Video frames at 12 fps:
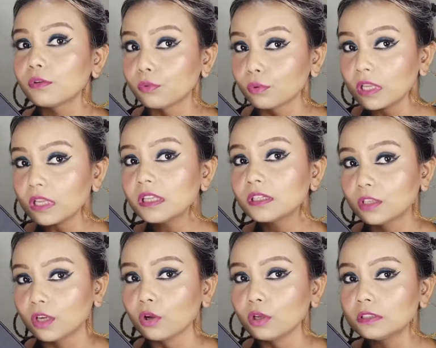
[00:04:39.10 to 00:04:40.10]
really
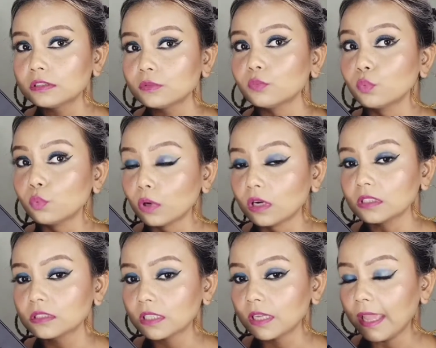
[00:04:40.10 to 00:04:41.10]
good
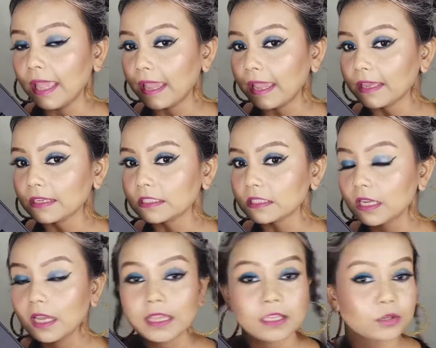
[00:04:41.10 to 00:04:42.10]
worked, and
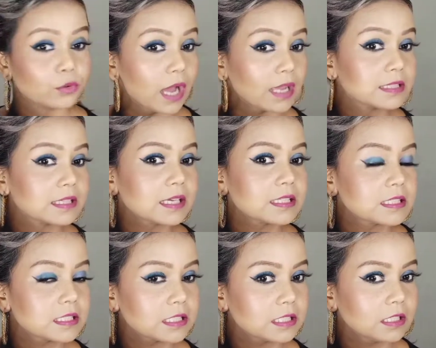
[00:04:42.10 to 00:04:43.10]
you guys can
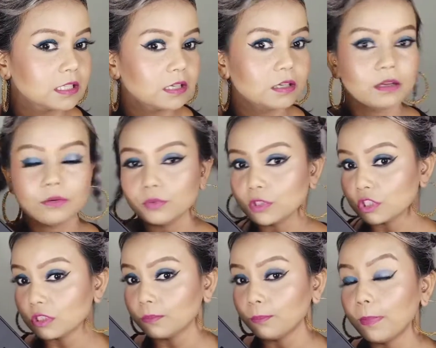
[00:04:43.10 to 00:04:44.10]
see which
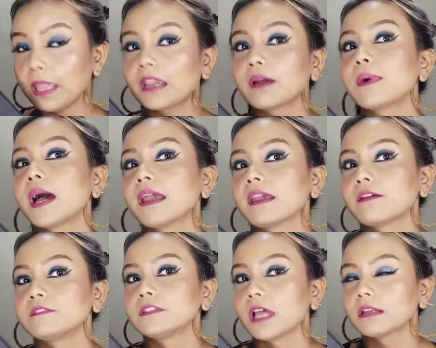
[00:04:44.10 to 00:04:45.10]
makeup I
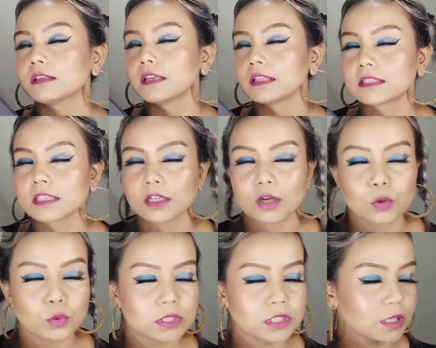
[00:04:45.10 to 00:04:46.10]
have done. It's a
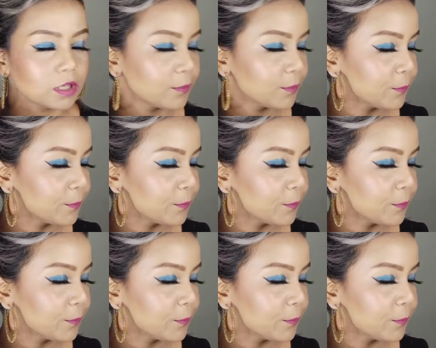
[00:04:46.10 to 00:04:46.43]
glossy